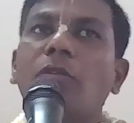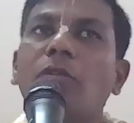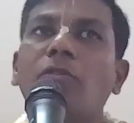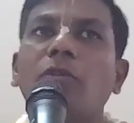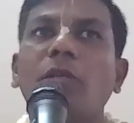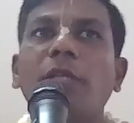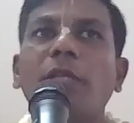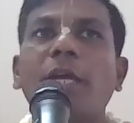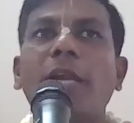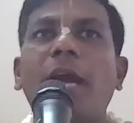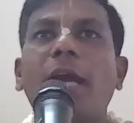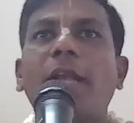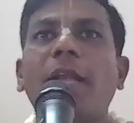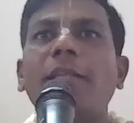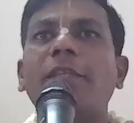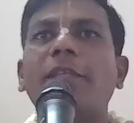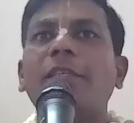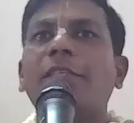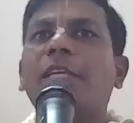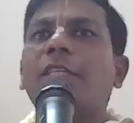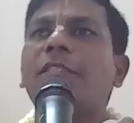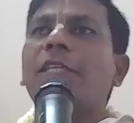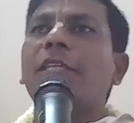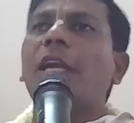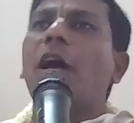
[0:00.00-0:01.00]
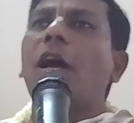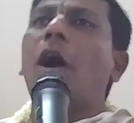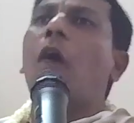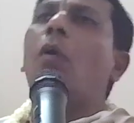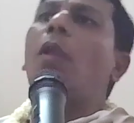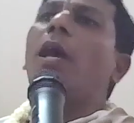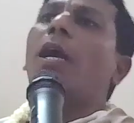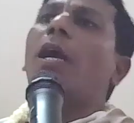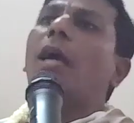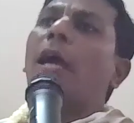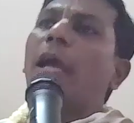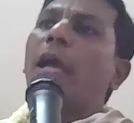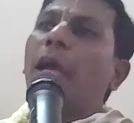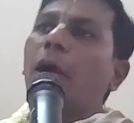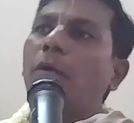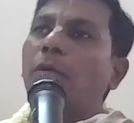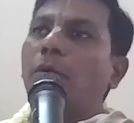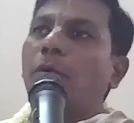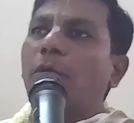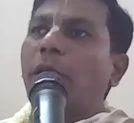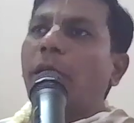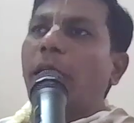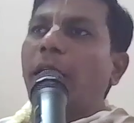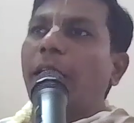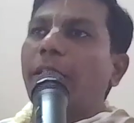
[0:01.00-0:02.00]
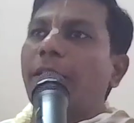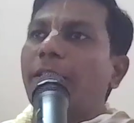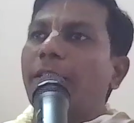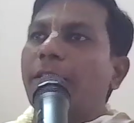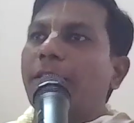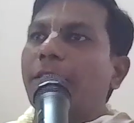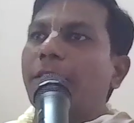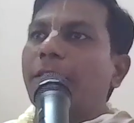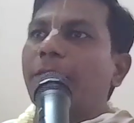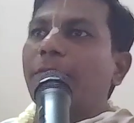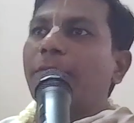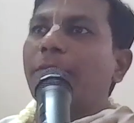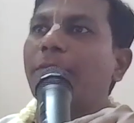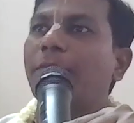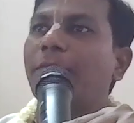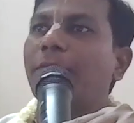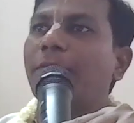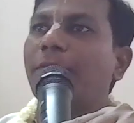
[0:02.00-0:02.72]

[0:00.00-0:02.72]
So then Anantasesh said, how long I have to carry this?